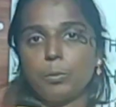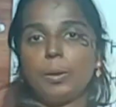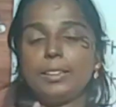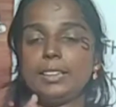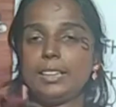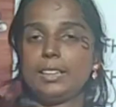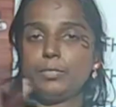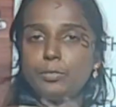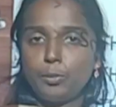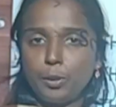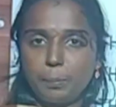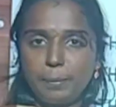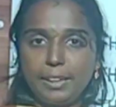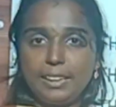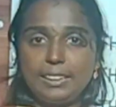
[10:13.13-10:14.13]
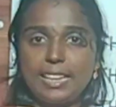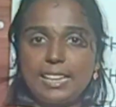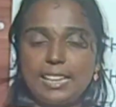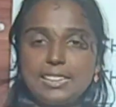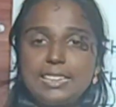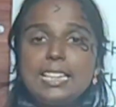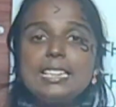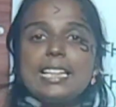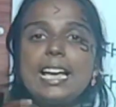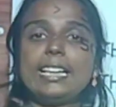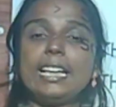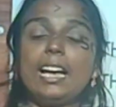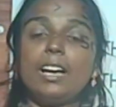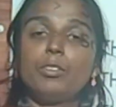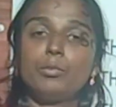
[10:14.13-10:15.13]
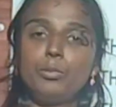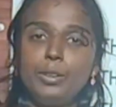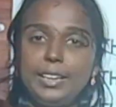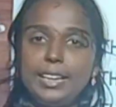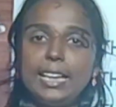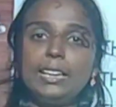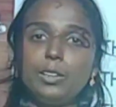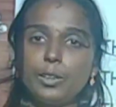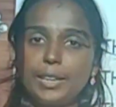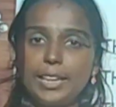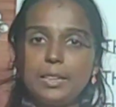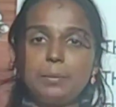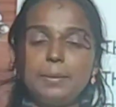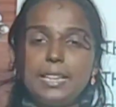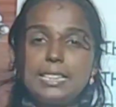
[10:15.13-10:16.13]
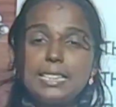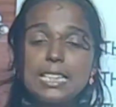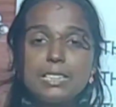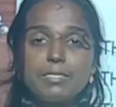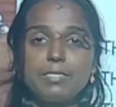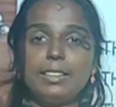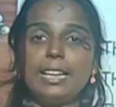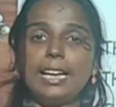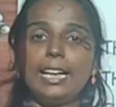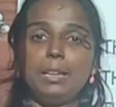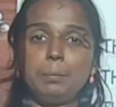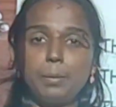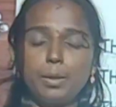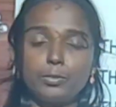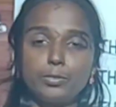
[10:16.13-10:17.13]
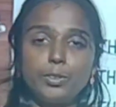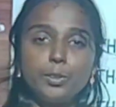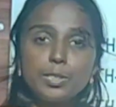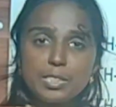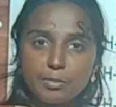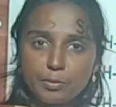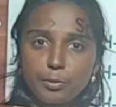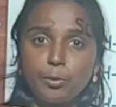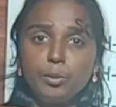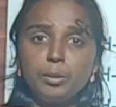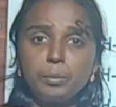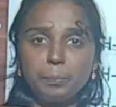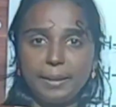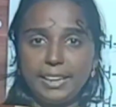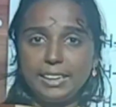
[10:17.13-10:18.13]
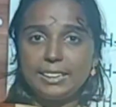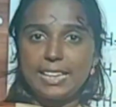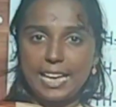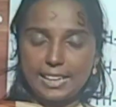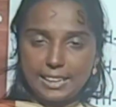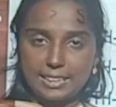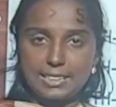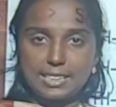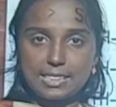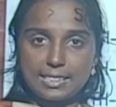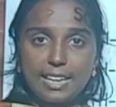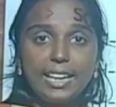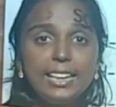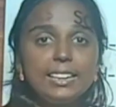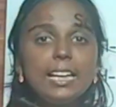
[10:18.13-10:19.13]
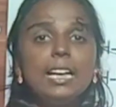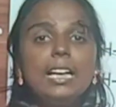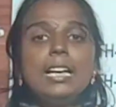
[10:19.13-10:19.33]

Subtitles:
What are the four main directions and how we can locate places with the help of those four main directions, right?